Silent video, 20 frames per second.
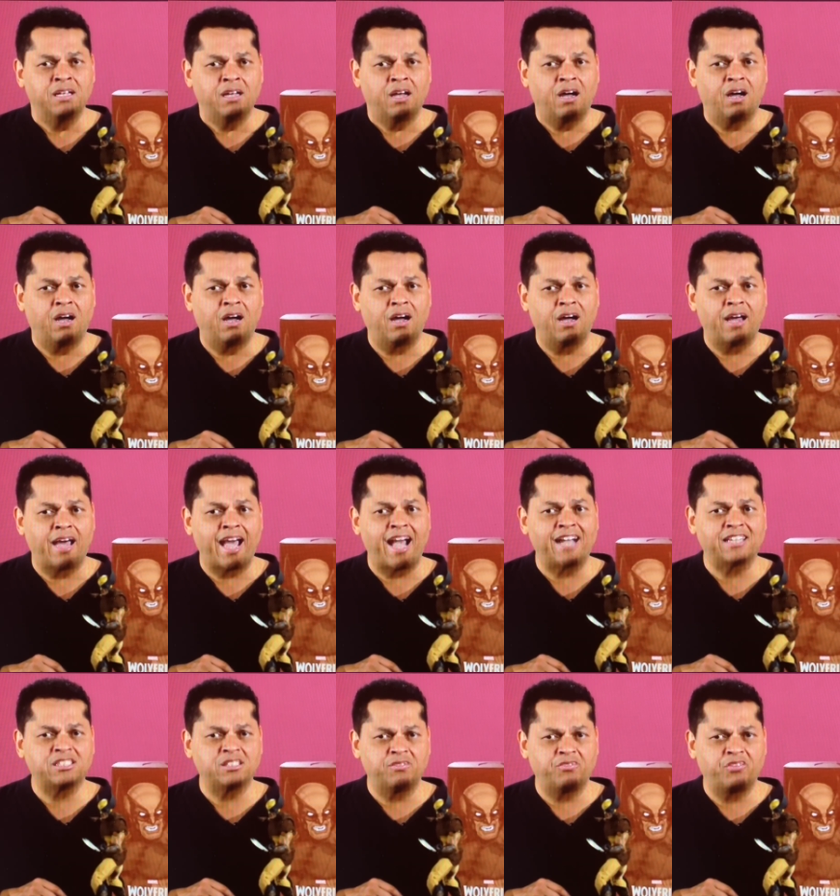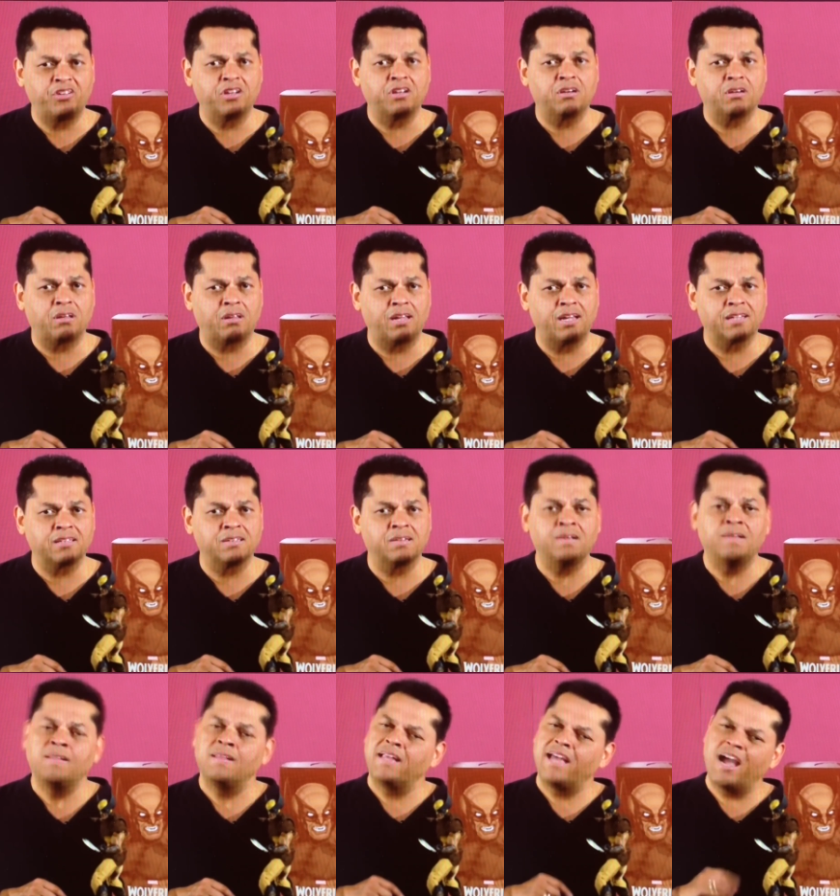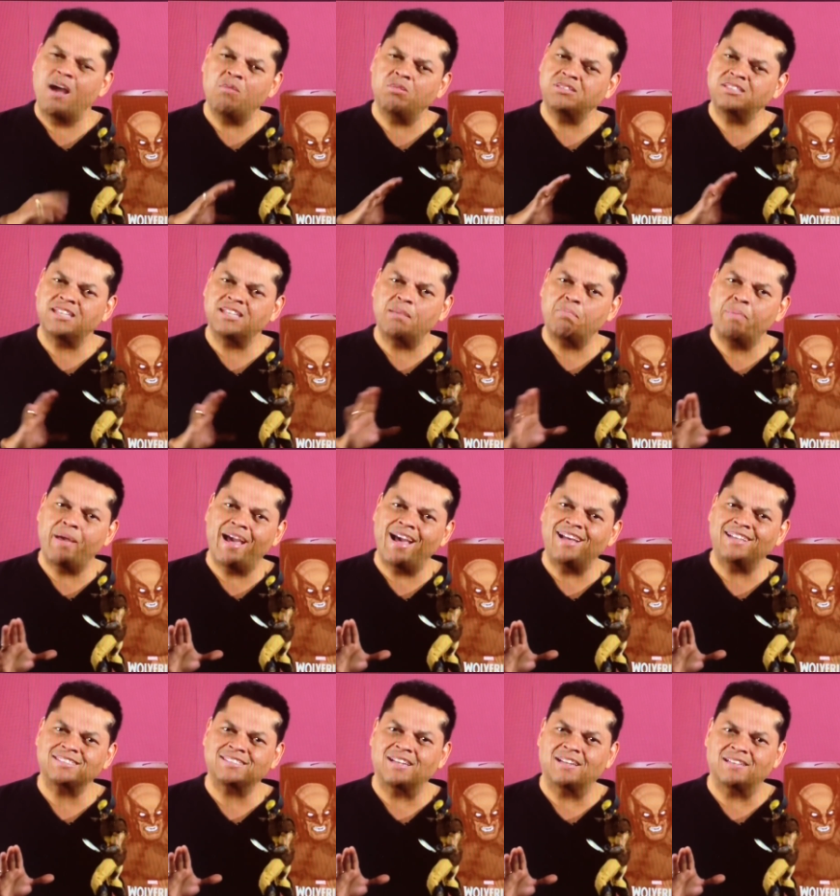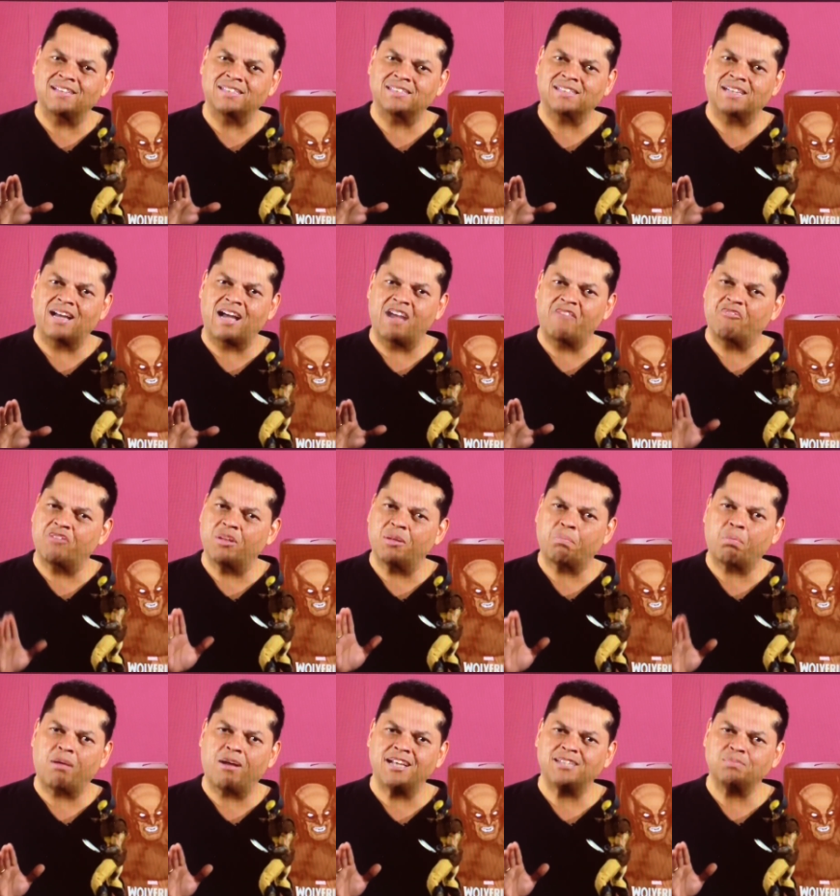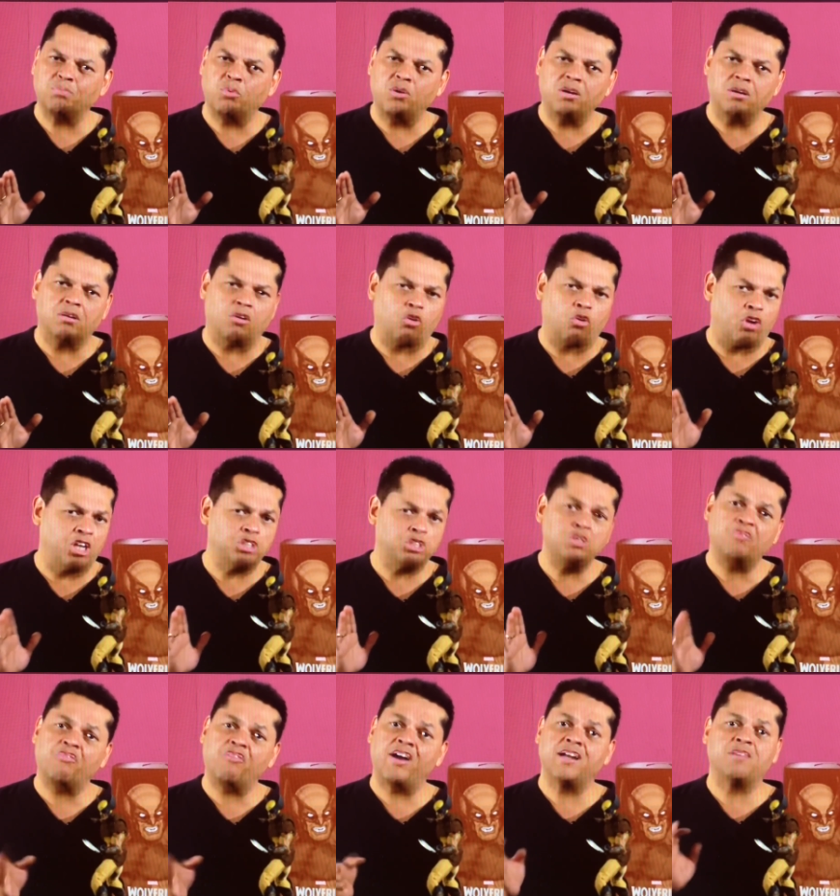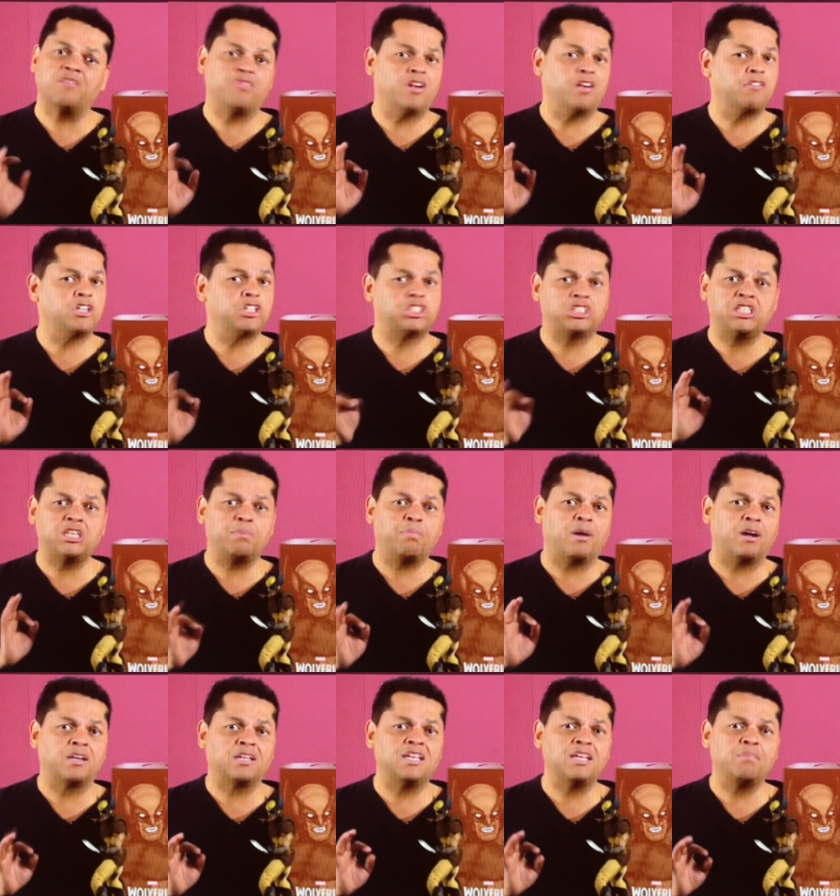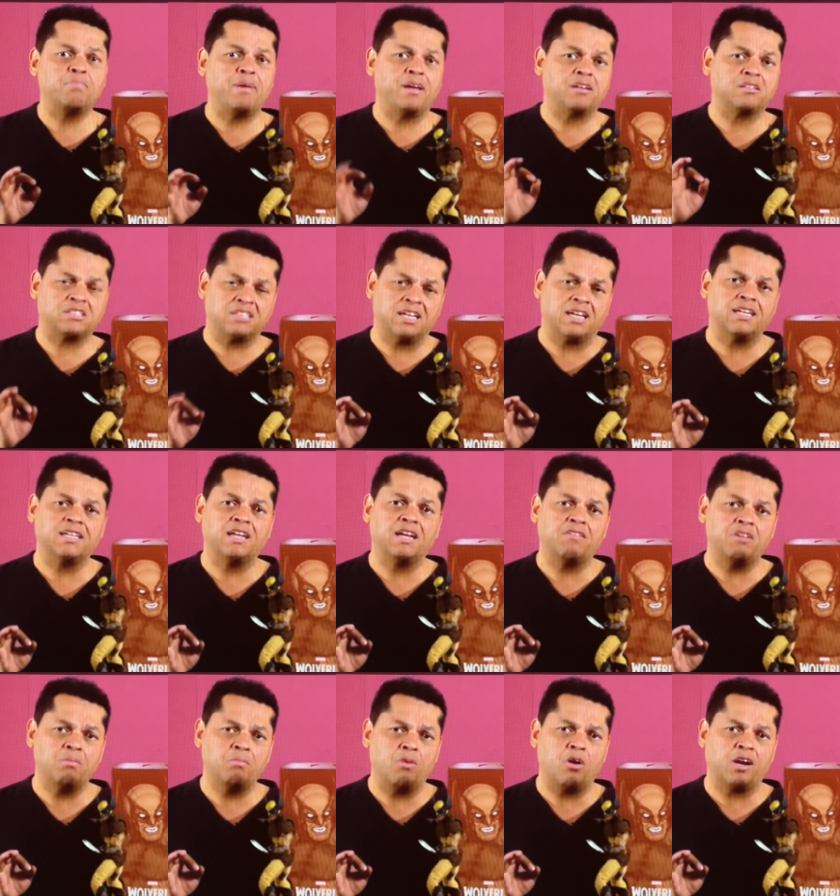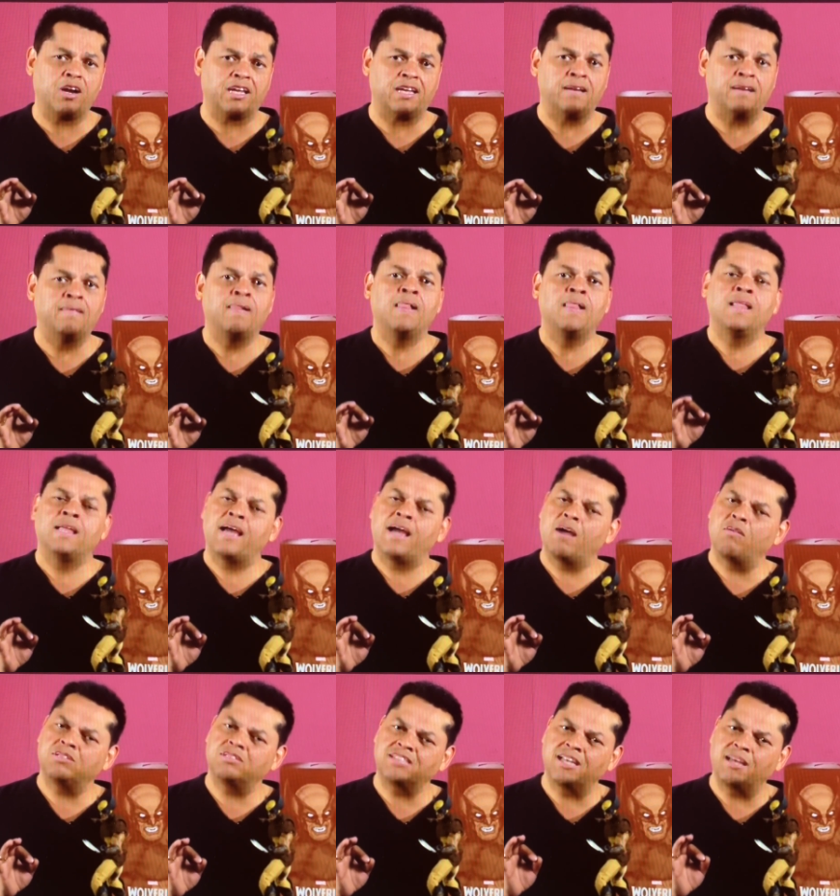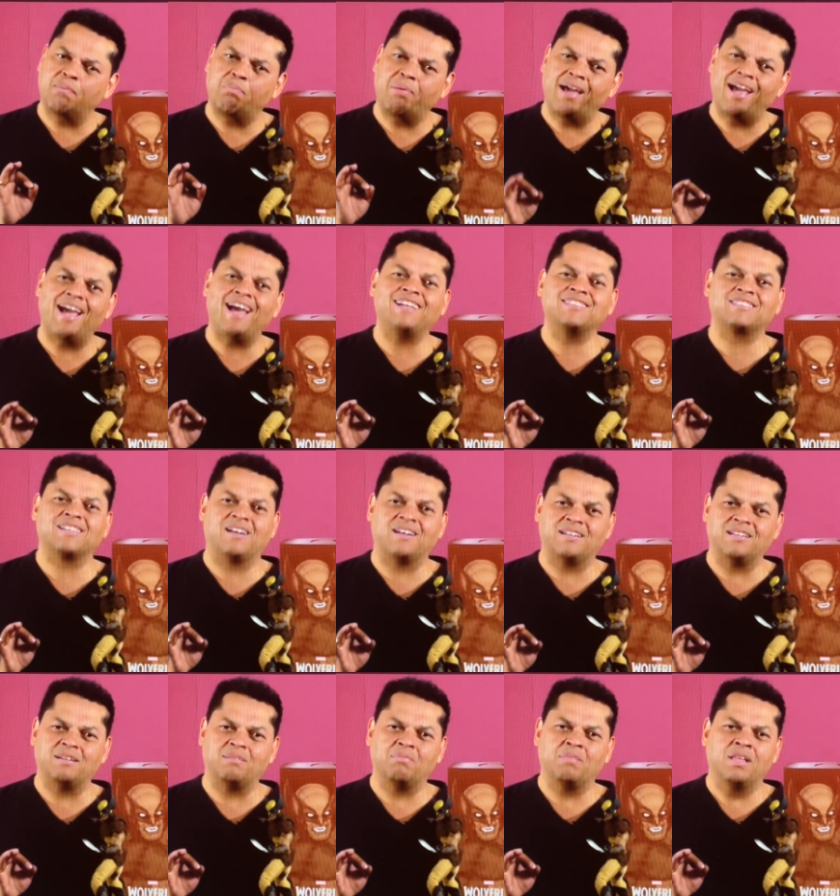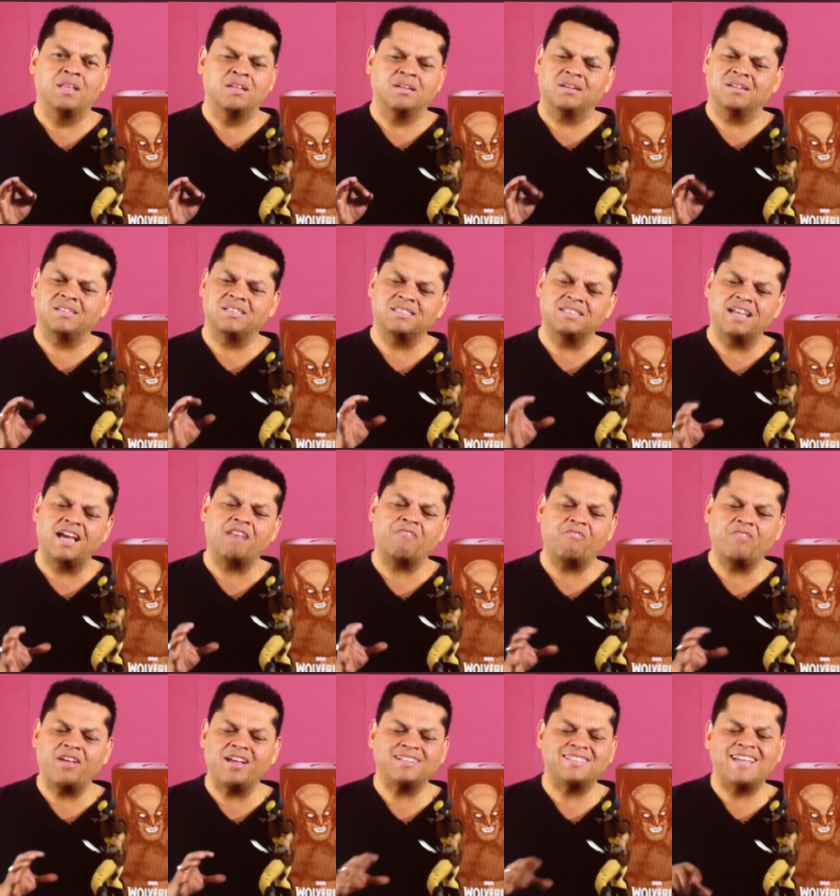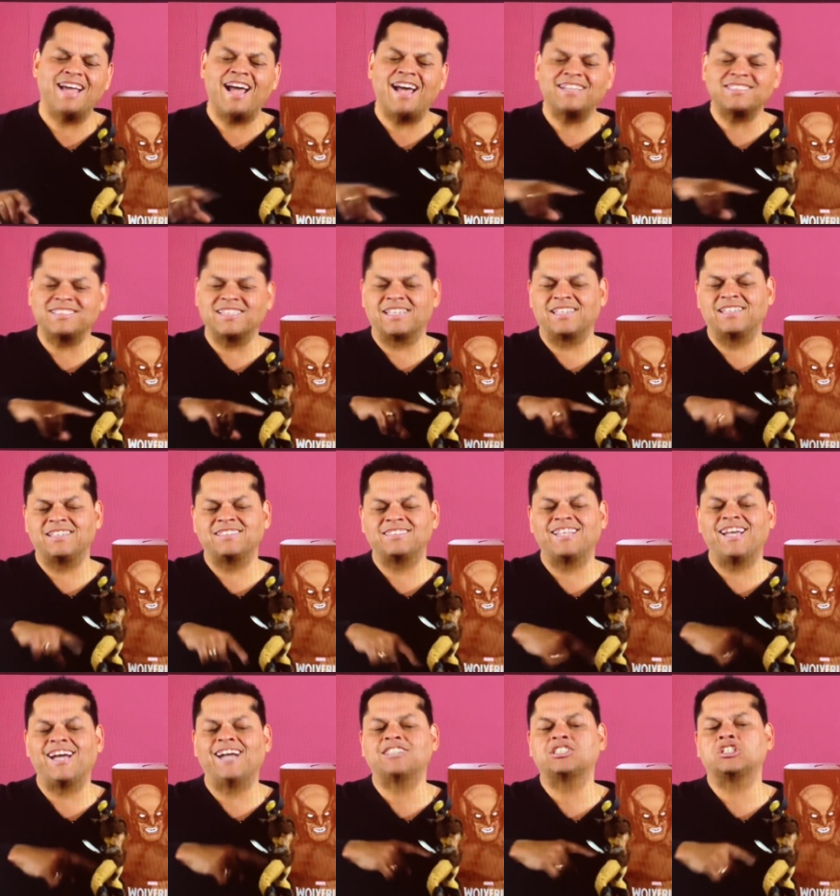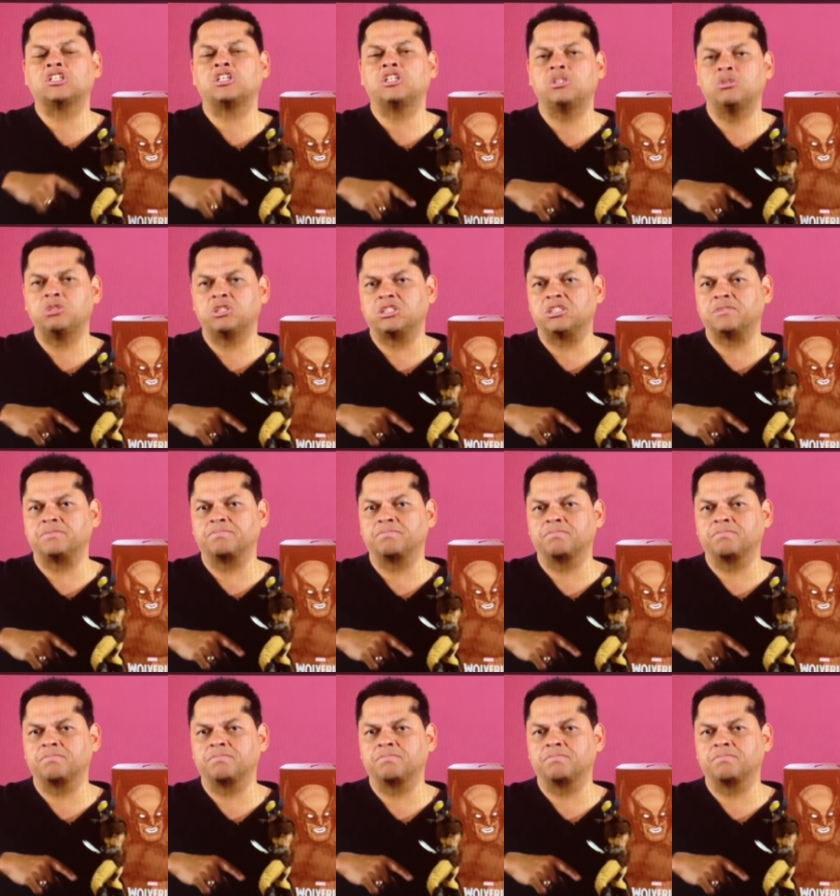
action figure collector, I would say pass on this guy for the price point, or unless you find him very cheap on eBay or secondary market, I would say pass on him because he's not fantastic in his execution.